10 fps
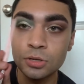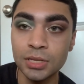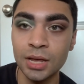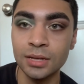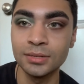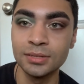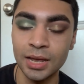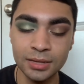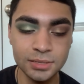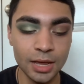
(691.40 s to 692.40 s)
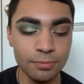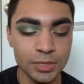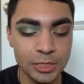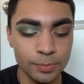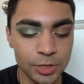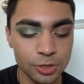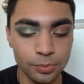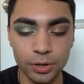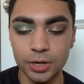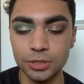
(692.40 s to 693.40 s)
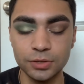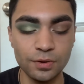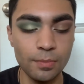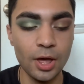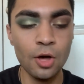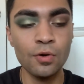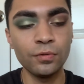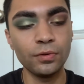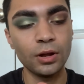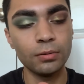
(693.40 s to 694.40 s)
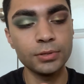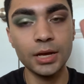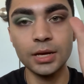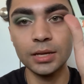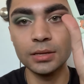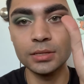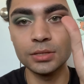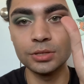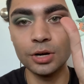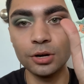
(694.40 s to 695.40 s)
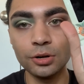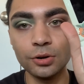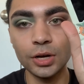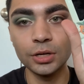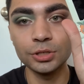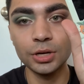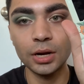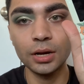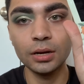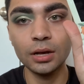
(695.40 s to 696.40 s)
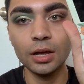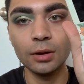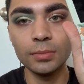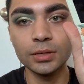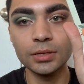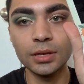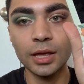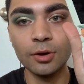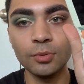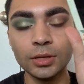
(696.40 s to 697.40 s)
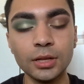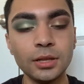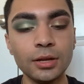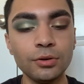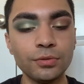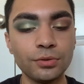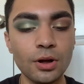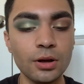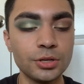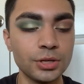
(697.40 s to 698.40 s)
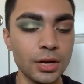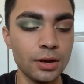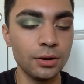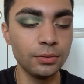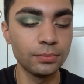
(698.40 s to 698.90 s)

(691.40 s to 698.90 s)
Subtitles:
that exact same smudger brush from e.l.f. and I'm taking this dark green shade and I'm mixing that with the little frog shade.